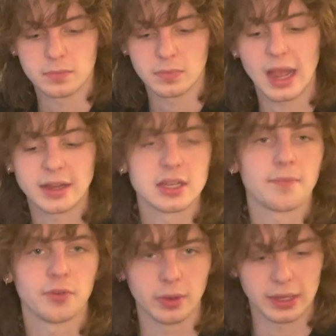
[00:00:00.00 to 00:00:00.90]

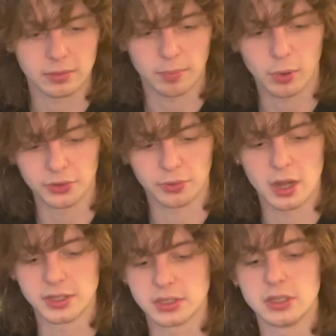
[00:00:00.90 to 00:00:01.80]
except for like the
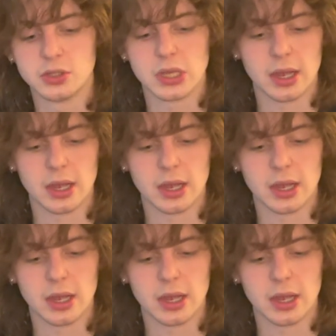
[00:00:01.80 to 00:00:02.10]
polderons. These